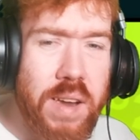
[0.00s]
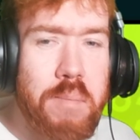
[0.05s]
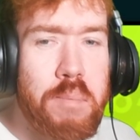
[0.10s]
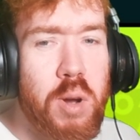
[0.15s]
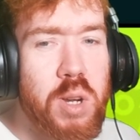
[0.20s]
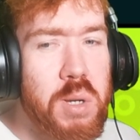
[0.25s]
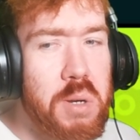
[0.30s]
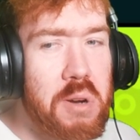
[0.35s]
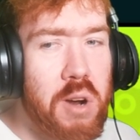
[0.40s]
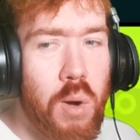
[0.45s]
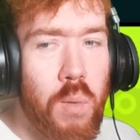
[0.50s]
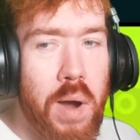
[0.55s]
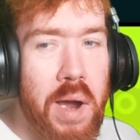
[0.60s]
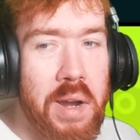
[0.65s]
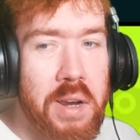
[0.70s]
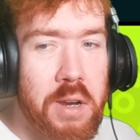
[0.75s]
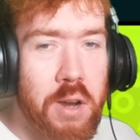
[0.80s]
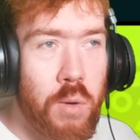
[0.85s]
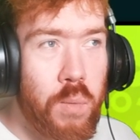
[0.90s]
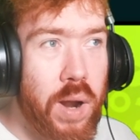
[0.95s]
boss we got a while
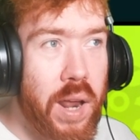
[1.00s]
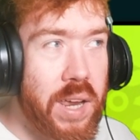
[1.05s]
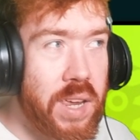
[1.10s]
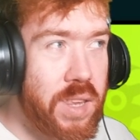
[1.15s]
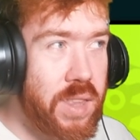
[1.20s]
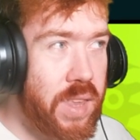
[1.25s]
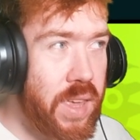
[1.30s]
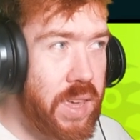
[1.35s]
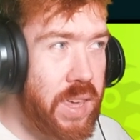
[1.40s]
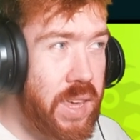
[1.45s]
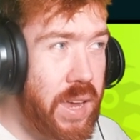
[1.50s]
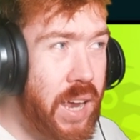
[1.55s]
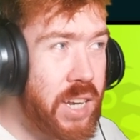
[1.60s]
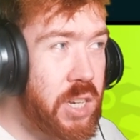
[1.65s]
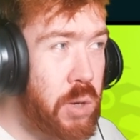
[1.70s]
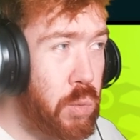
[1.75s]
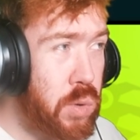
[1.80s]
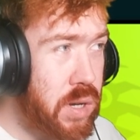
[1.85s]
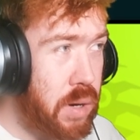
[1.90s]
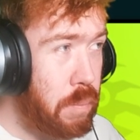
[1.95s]
ago where he
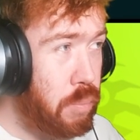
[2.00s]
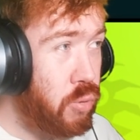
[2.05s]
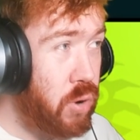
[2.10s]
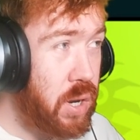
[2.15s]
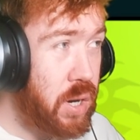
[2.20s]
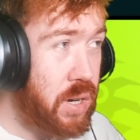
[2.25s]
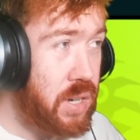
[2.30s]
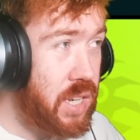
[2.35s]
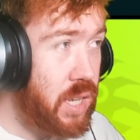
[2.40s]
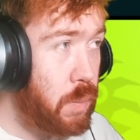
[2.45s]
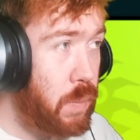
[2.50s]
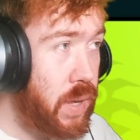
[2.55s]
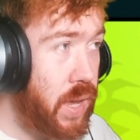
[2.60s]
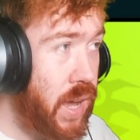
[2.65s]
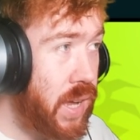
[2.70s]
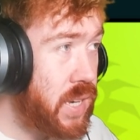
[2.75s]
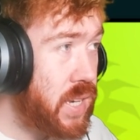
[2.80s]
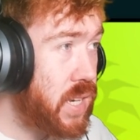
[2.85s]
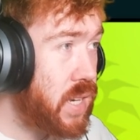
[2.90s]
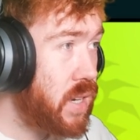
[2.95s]
actually was a pretty good
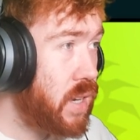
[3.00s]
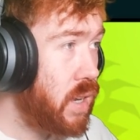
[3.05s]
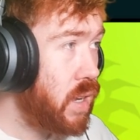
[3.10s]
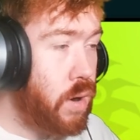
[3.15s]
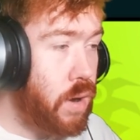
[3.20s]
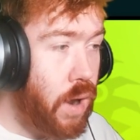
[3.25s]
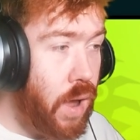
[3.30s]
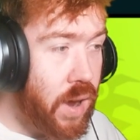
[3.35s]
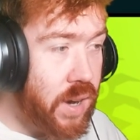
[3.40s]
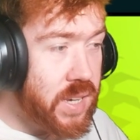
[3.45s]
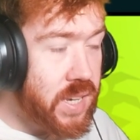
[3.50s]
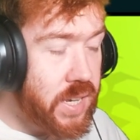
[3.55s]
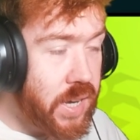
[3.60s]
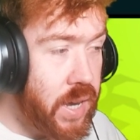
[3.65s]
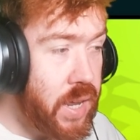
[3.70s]
DPS. Glock